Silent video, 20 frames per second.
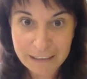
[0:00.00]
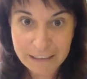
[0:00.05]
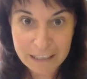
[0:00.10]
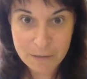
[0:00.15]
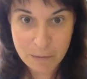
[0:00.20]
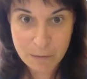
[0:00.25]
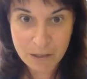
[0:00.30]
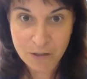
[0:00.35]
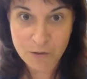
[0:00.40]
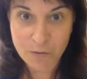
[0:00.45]
It
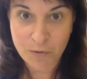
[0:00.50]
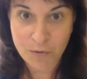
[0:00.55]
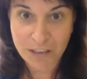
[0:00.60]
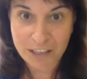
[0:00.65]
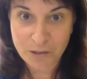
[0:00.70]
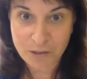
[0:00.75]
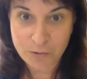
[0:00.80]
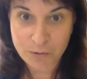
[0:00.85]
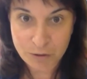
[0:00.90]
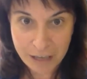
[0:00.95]
is because we
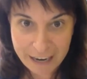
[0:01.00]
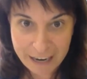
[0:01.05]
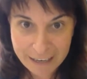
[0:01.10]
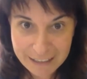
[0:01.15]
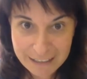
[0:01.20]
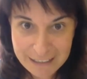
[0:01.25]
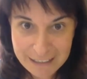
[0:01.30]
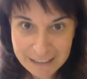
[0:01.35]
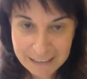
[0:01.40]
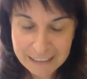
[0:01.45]
need to
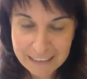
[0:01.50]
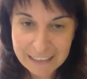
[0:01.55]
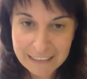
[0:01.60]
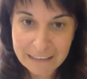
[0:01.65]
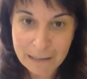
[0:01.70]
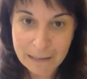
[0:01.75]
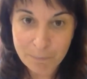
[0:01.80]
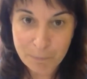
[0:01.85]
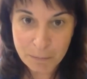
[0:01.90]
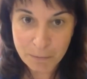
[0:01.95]
trust
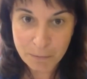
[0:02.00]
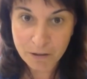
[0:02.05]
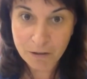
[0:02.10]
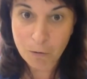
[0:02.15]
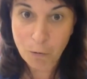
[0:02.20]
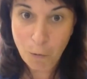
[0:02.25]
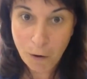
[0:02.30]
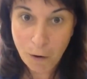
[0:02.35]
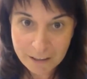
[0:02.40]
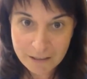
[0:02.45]
the people
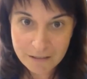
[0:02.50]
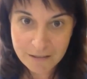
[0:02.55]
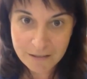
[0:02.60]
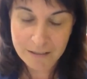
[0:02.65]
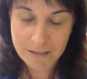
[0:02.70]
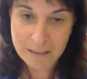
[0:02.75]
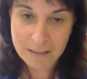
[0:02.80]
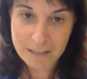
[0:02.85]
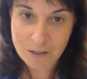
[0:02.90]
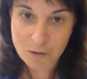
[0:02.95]
what
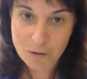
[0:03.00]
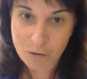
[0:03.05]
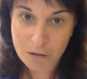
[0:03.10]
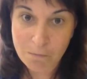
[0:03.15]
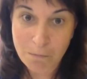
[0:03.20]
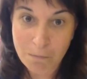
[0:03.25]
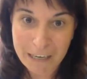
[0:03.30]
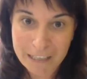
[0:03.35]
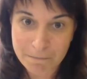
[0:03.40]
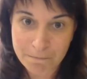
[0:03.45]
it is
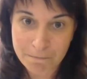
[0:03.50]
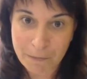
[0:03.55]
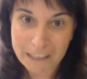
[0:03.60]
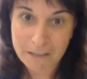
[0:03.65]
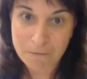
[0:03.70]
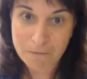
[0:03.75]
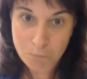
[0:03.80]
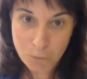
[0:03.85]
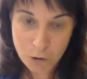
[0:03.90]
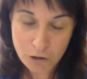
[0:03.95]
doing, but
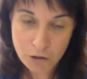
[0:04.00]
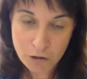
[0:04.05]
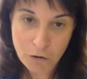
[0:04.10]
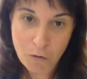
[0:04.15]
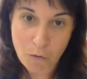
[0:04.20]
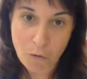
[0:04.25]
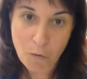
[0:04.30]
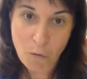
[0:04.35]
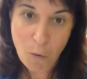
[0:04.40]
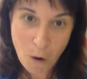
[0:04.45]
more
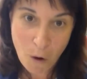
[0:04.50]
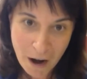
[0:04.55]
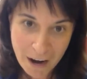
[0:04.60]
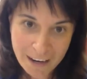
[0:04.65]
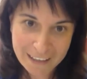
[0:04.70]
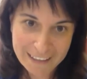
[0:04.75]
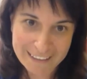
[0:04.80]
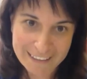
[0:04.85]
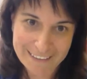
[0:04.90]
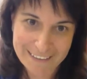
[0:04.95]

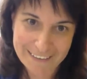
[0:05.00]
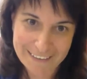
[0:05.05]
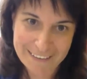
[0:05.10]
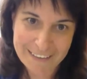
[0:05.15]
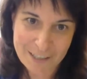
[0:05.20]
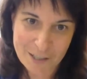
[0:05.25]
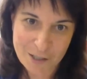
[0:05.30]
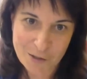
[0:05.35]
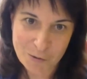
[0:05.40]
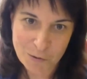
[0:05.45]
why
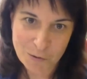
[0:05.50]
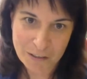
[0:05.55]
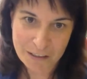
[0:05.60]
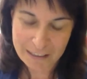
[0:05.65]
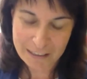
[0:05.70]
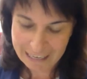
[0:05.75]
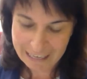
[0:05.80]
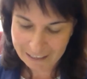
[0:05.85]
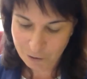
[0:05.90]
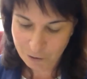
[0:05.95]
it is doing
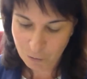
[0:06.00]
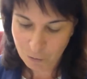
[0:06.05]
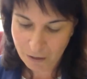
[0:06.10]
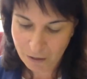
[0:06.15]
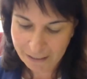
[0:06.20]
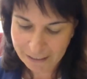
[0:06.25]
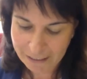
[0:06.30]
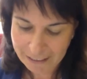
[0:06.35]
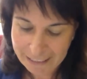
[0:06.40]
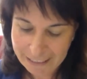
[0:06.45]
that
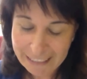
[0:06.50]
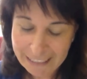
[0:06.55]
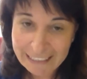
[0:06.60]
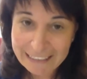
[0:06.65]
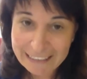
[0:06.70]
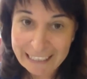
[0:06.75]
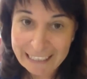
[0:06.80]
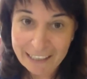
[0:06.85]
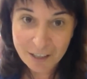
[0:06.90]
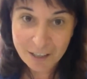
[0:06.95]
one.
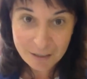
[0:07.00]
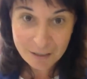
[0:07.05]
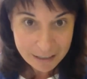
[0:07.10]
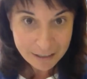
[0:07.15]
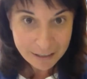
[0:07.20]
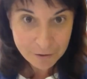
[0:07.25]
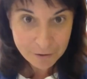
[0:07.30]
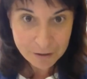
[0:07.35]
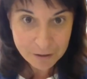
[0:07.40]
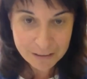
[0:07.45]
The
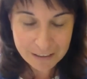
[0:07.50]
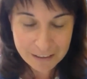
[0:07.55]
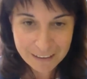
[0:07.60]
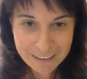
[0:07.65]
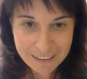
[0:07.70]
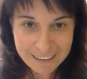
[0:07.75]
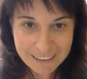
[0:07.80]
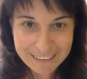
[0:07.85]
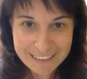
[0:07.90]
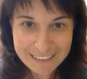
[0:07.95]

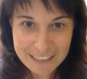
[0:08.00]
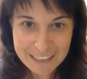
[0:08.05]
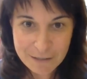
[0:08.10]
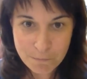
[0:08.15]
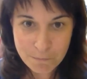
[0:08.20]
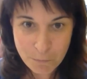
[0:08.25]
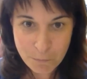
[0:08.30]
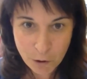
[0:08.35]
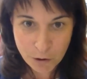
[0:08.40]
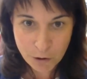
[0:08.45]
integrity, it is
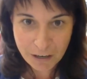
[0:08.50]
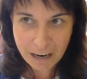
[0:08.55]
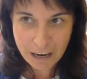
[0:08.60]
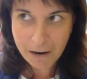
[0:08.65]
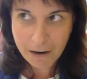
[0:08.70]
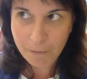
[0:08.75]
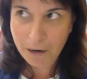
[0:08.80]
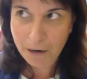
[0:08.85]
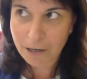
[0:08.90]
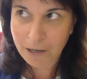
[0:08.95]
more
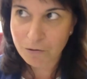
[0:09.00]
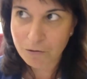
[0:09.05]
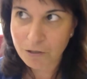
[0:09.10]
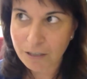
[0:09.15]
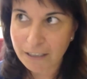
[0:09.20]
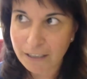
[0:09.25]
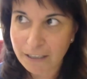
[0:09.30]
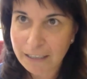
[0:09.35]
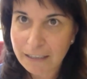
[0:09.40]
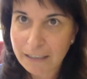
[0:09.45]
about
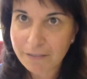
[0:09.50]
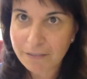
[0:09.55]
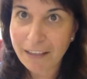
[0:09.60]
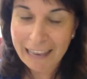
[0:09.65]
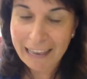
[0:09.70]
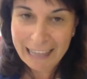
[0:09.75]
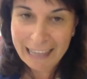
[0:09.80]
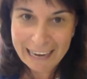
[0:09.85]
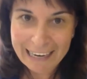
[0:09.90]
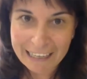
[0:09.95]
the
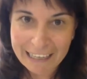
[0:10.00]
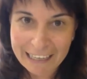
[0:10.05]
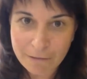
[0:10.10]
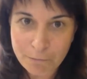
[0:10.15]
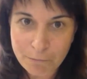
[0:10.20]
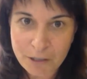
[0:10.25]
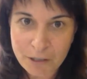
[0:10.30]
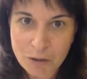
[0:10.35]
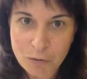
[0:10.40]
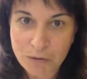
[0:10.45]
line
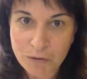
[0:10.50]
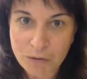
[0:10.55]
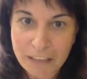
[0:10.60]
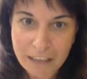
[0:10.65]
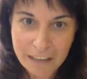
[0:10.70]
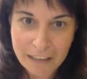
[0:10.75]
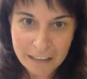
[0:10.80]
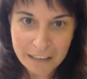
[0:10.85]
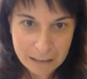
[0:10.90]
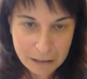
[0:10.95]
between
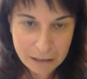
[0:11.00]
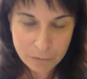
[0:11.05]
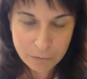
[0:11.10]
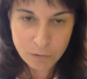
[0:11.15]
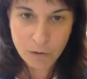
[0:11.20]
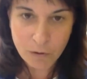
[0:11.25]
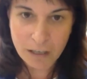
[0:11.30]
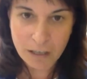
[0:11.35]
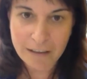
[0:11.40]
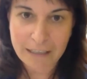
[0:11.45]
the
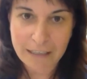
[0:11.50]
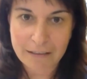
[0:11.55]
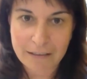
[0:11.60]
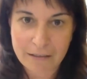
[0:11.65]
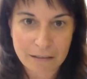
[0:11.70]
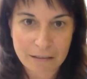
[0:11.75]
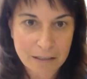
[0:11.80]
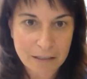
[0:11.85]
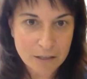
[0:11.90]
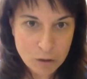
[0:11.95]
individual that
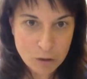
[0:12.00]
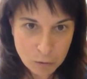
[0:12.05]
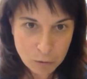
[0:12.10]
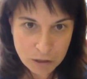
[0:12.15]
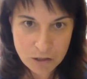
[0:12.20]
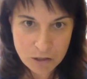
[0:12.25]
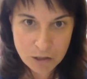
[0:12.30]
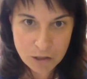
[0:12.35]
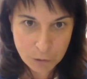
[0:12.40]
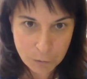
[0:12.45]
it's
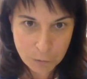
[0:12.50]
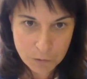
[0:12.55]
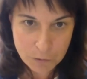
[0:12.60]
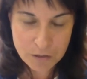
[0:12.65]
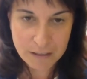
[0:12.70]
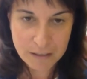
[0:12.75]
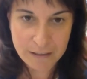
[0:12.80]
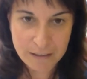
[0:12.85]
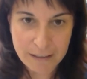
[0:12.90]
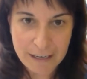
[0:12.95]
doing
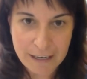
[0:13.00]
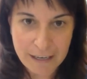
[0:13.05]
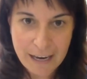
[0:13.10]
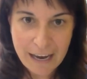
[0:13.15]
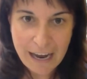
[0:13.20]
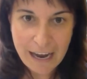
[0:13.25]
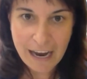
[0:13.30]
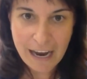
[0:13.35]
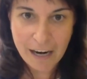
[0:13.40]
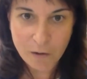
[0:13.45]
something
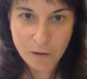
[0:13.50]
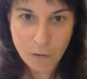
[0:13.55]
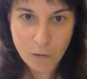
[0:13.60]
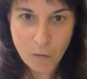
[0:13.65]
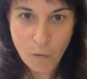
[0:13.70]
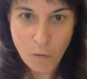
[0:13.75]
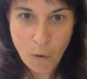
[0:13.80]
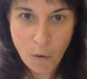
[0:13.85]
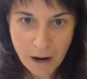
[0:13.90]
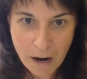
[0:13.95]
and
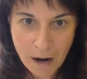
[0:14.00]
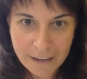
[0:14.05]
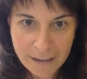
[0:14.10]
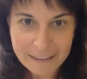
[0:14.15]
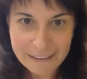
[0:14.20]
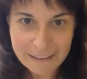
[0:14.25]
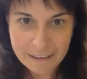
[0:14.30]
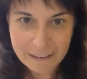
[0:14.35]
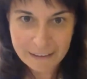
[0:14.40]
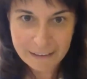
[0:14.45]
why
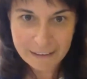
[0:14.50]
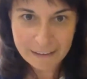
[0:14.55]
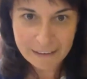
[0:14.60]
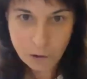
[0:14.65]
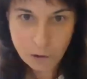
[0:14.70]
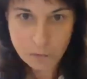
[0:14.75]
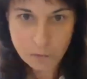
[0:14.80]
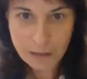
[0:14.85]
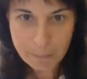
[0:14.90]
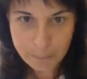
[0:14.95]

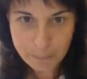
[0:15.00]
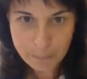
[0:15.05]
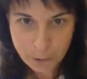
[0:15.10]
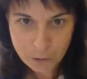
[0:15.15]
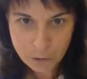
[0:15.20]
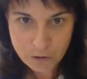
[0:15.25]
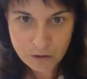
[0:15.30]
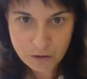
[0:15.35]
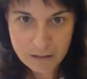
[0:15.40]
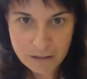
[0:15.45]
all of the
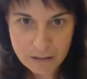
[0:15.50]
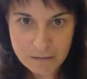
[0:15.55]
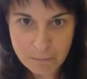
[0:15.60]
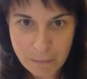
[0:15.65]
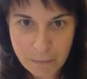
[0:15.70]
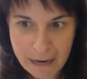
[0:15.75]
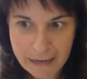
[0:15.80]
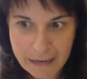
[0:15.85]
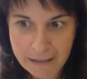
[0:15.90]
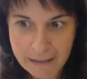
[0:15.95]
process
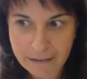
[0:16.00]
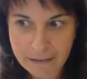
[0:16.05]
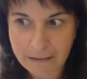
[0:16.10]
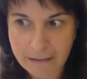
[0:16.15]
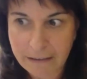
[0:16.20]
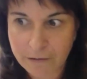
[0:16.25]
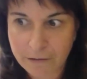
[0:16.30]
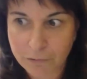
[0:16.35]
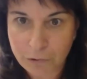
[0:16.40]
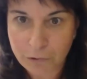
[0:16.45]
make
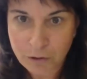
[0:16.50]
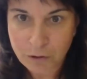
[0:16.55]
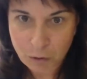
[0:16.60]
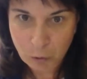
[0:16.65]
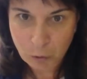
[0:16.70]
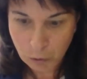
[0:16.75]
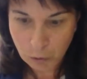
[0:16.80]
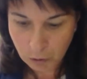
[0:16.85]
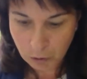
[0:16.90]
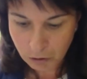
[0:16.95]
the
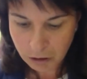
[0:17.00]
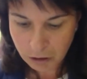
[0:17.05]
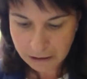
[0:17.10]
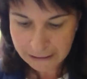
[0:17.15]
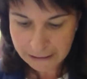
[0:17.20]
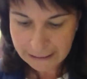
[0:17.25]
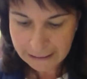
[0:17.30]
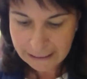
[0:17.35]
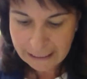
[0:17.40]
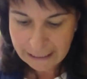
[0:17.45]
result.
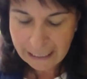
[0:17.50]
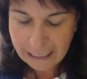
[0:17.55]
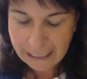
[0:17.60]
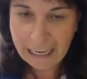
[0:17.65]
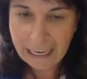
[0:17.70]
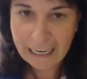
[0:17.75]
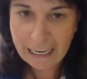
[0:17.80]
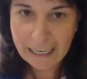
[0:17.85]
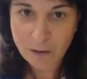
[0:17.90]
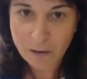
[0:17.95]

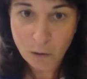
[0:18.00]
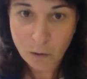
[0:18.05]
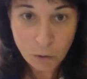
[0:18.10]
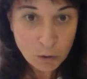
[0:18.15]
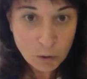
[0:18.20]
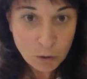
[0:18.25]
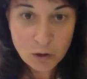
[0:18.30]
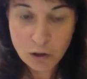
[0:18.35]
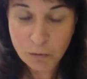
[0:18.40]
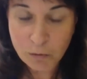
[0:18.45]
And
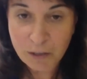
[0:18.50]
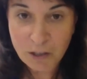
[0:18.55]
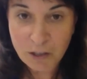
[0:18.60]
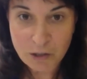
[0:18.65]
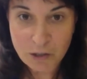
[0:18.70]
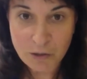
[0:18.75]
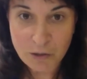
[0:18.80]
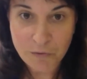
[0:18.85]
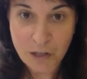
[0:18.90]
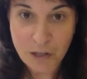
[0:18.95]
also
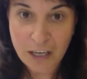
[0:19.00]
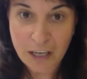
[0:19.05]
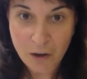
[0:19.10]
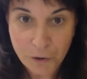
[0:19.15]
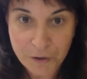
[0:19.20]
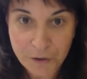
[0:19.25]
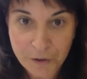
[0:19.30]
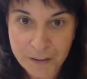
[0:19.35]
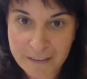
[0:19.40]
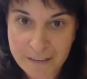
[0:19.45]
because of the
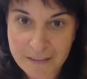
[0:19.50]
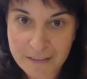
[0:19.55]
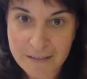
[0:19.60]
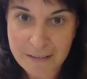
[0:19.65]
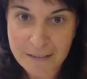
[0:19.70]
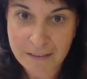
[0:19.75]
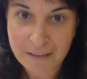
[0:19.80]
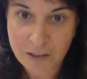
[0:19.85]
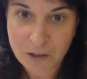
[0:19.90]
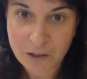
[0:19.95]

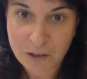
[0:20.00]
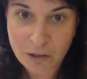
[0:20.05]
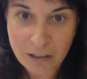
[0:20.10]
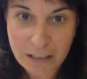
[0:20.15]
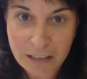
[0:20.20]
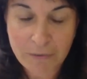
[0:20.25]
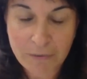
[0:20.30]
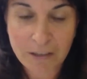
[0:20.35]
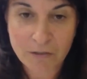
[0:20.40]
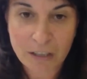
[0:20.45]
coherency, not only
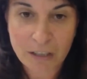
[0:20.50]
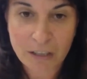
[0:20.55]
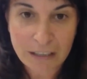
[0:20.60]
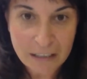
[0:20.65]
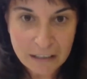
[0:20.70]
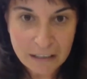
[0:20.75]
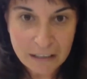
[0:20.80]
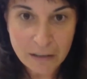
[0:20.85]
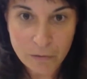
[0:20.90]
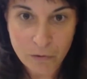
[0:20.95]
about the
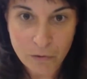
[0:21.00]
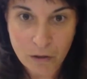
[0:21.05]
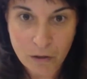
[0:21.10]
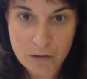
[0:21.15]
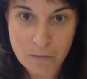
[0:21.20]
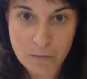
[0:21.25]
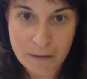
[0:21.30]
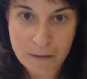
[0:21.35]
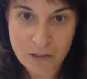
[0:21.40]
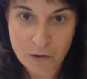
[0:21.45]

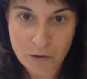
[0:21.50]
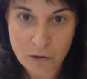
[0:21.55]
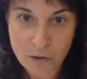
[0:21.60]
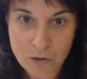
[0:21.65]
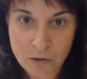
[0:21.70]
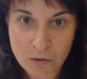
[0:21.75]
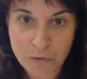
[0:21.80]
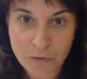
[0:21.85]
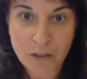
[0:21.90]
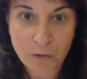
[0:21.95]
individuals, but
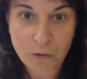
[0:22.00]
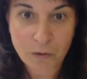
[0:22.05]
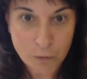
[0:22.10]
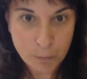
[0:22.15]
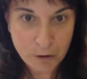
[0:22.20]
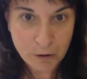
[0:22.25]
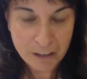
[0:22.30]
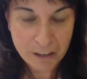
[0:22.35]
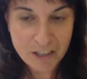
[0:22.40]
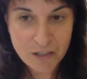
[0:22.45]
also the
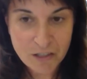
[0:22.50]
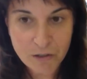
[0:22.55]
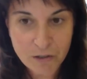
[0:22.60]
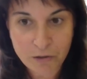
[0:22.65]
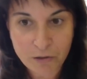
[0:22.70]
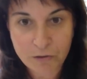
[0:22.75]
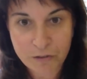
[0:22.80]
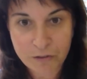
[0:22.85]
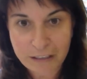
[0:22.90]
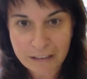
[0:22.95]
corporation
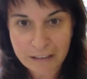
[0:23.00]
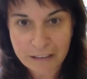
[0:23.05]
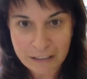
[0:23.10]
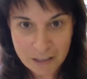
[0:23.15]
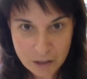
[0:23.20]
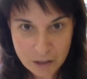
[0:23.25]
or the